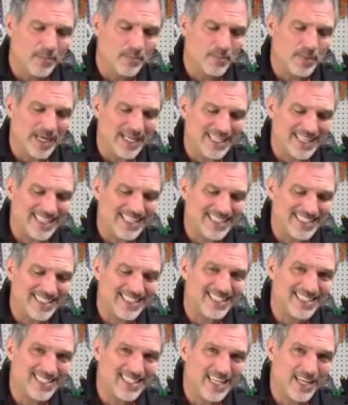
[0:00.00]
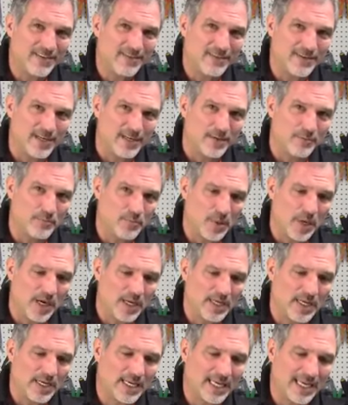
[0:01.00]
But this is different.
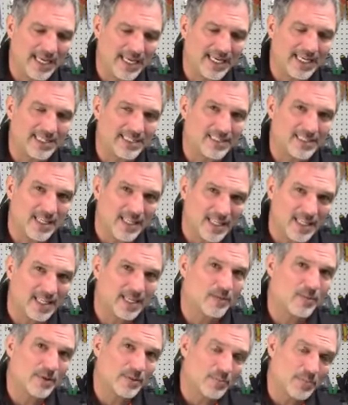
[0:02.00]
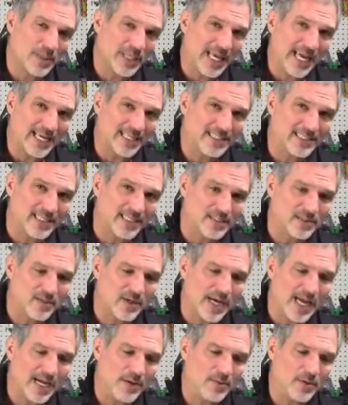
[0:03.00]
Bondic is liquid plastic. So
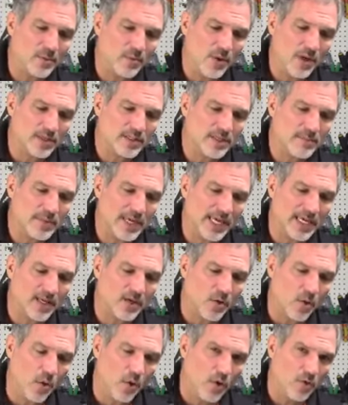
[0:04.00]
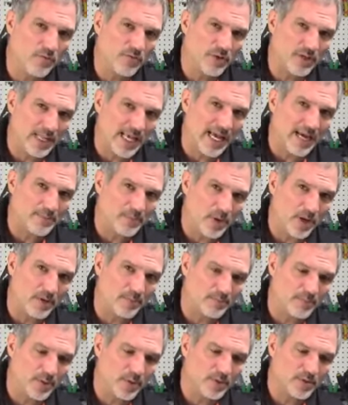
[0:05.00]
I would want to make an overlap
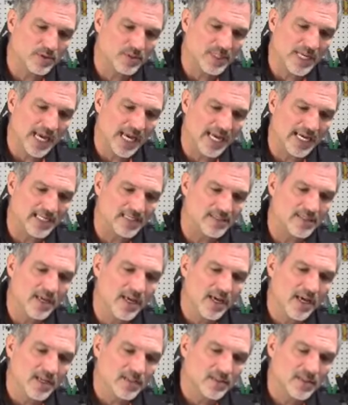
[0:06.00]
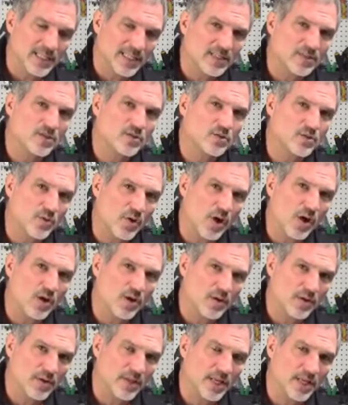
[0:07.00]
on both sides so that's
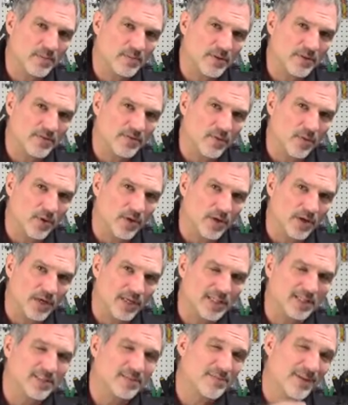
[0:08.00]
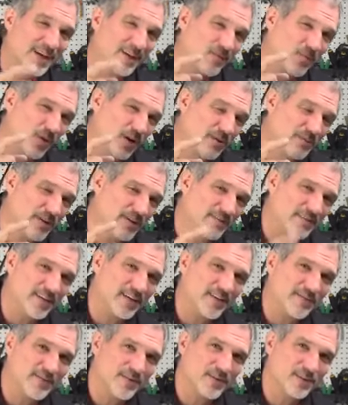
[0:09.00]
stronger than before. And there's one of my
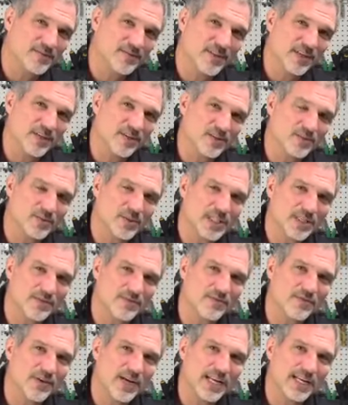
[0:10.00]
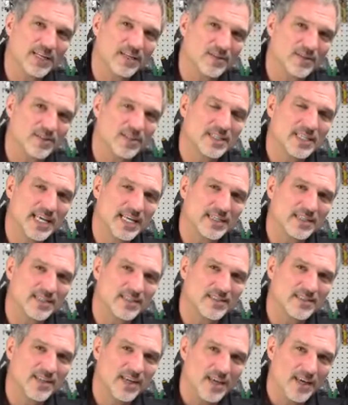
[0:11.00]
very first videos with a friend who's a
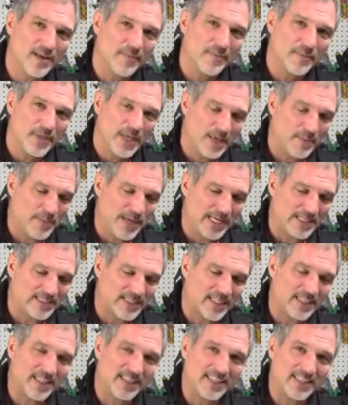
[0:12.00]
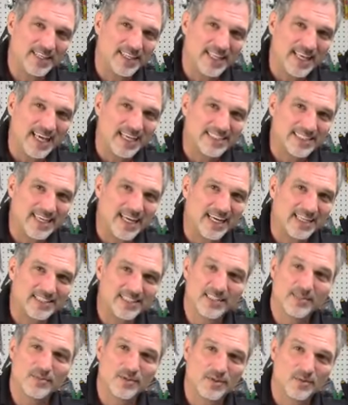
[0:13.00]
dentist. He basically did that
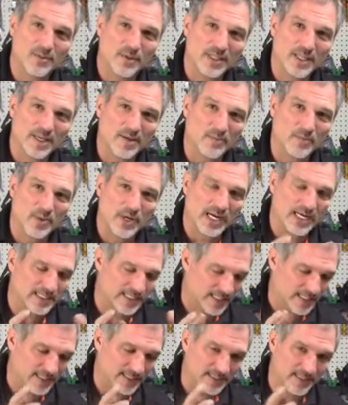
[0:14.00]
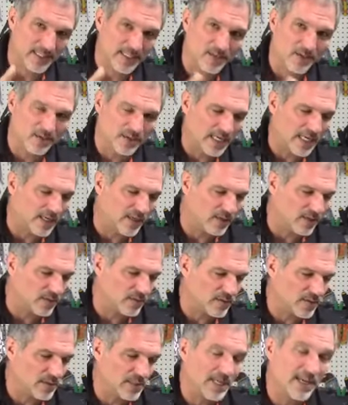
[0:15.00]
test and was really impressed because he knows how to
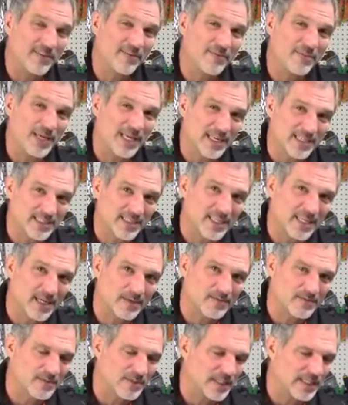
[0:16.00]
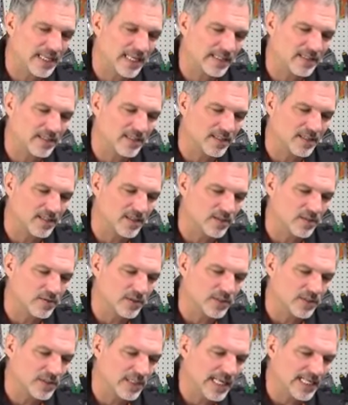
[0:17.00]
use the stuff because it comes from the dental
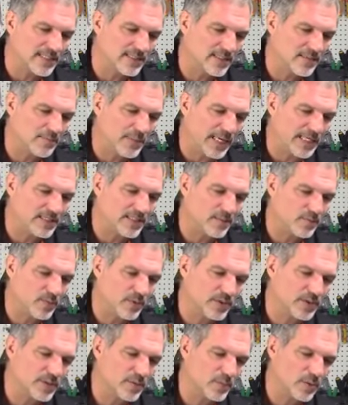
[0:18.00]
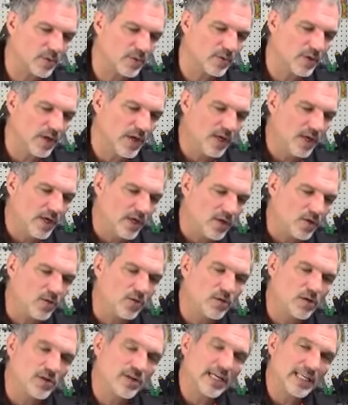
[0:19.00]
industry. So that's the basic principle.
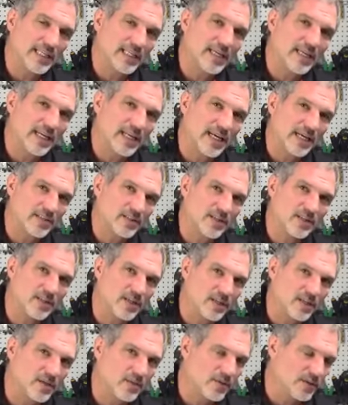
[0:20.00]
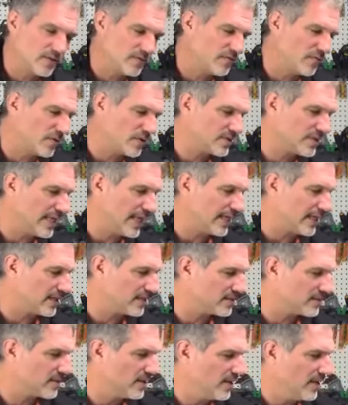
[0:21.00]
You create the connection and you do it in 4
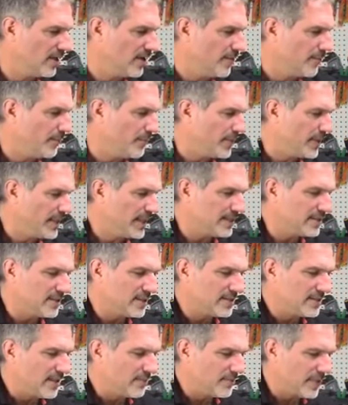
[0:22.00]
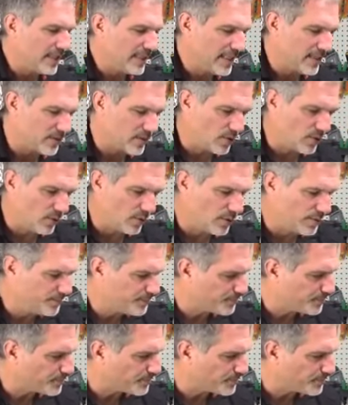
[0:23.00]
seconds. This is something that's cool.